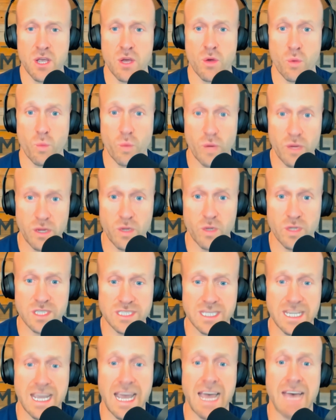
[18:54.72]
we
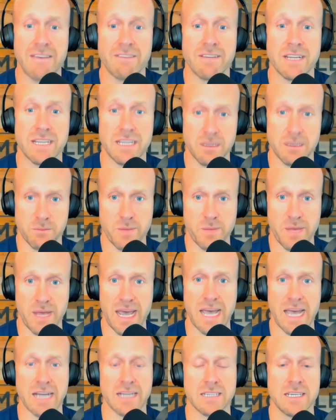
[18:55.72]
want to have an
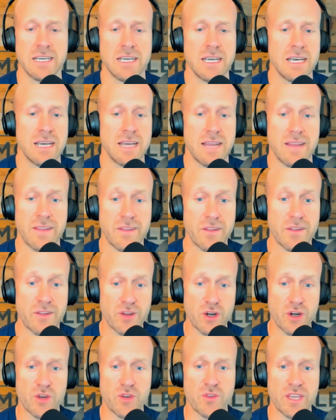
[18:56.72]
impact. And then the
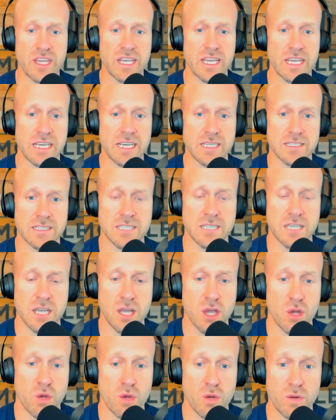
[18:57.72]
third thing is
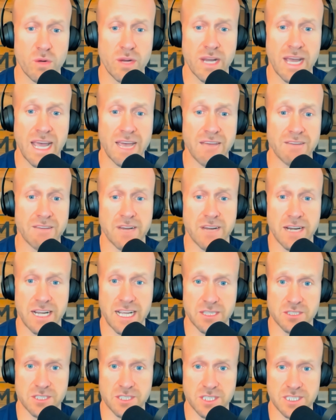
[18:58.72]
we want to have
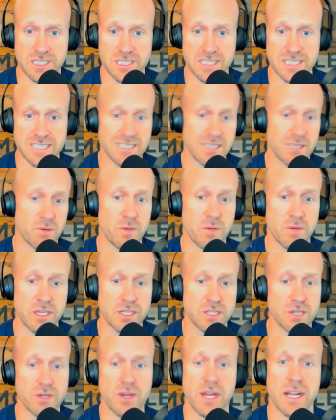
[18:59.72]
financial success and we want
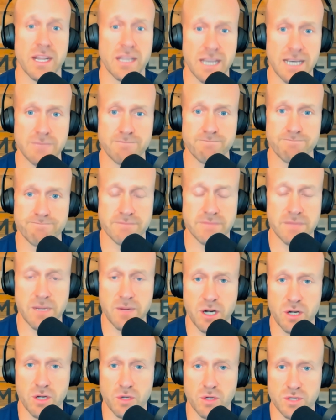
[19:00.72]
to donate a lot. I
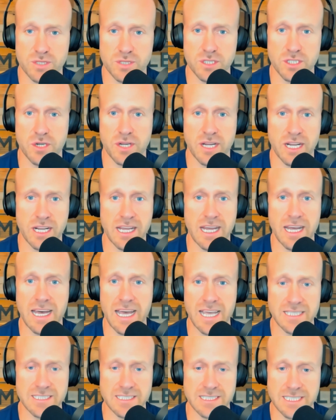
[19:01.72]
mean, our goal is to donate a lot
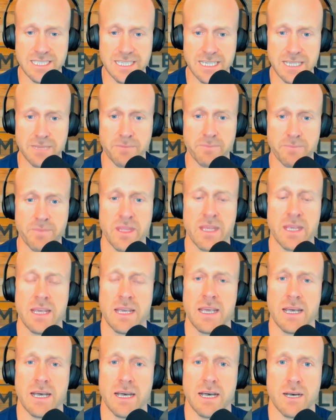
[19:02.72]
as a team.
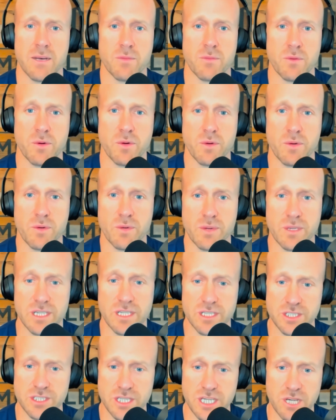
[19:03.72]
We
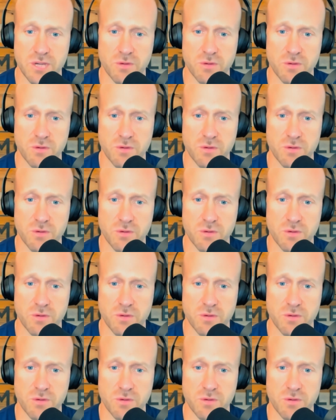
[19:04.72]
want to share